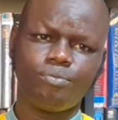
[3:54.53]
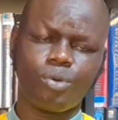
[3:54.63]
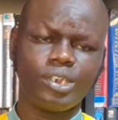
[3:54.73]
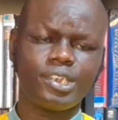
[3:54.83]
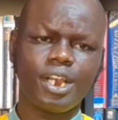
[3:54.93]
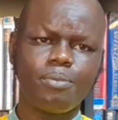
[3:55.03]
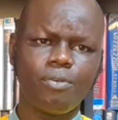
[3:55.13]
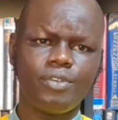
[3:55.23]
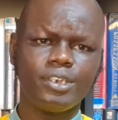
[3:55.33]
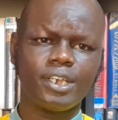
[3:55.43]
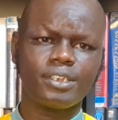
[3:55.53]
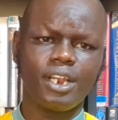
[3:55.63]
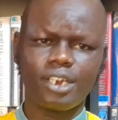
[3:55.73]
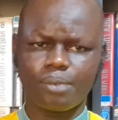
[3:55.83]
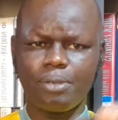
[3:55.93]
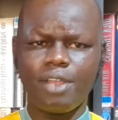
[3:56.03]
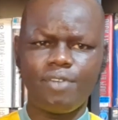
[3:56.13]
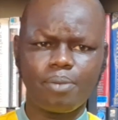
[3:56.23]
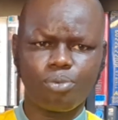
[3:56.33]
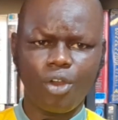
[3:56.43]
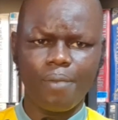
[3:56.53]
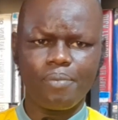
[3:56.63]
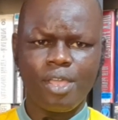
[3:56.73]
Praise the name of Jesus. Let us believe and pray.